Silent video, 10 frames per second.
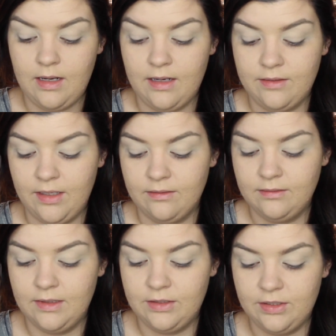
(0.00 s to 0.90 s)
I don't know,
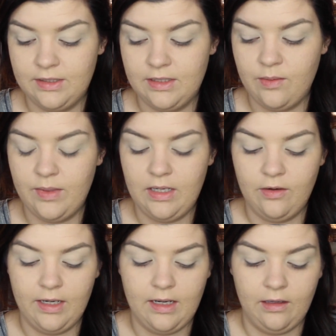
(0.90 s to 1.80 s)
there's just so many
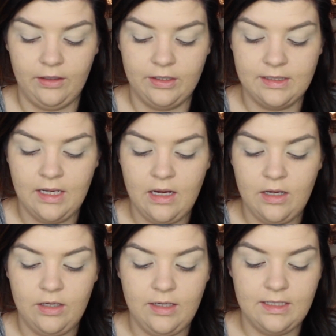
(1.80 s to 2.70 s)
great colors.
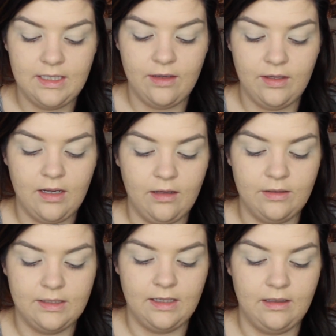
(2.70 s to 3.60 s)
You can tell the
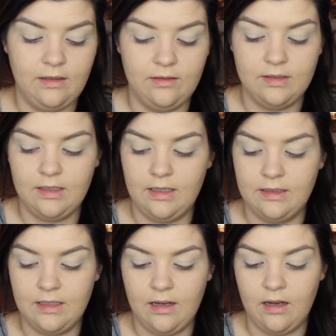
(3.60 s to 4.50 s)
colors that I use
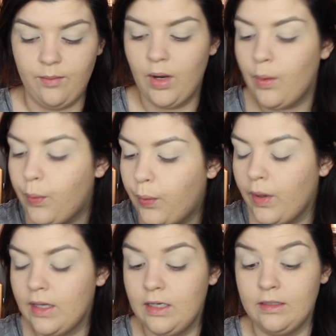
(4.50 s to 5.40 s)
because
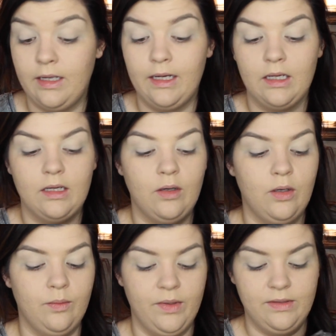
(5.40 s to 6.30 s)
they're like
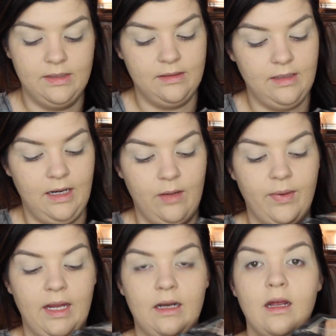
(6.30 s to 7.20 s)
almost hitting
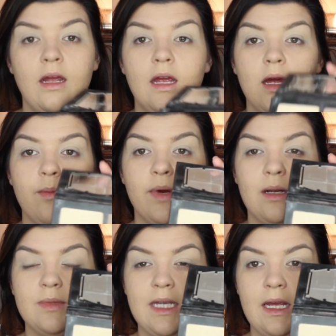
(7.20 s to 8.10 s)
pan. But
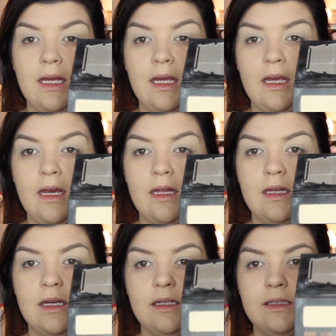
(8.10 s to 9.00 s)
I'm taking
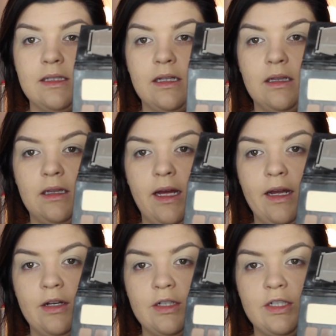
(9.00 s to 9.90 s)
this
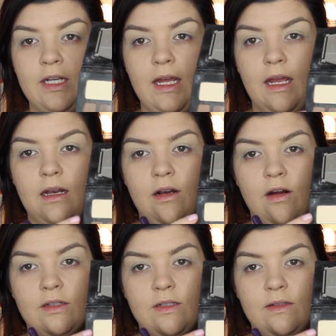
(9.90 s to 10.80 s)
lighter shade and
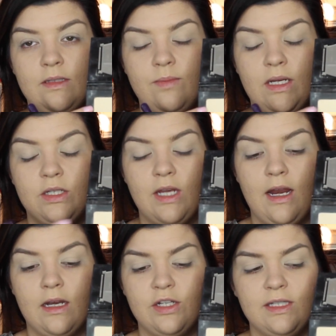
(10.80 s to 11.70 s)
also this big
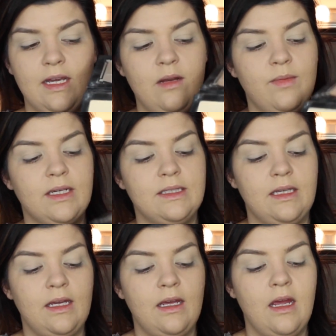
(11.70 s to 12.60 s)
shade and just kind of
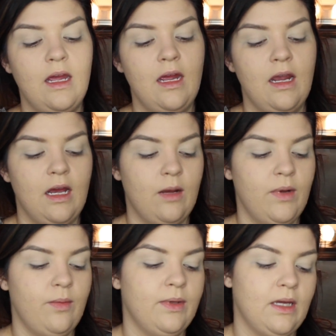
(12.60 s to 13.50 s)
mixing it, and I'm
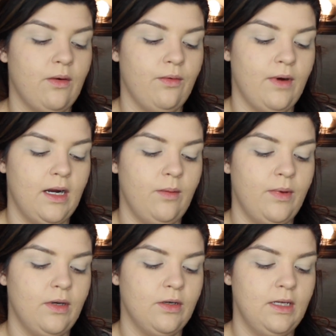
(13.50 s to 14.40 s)
going to put that right up
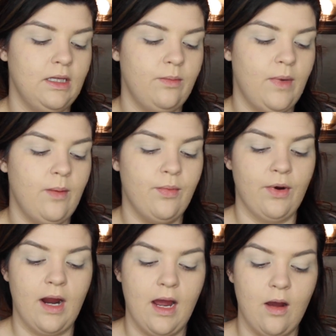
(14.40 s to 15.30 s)
underneath my
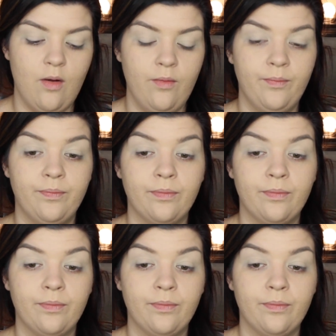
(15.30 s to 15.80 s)
brow,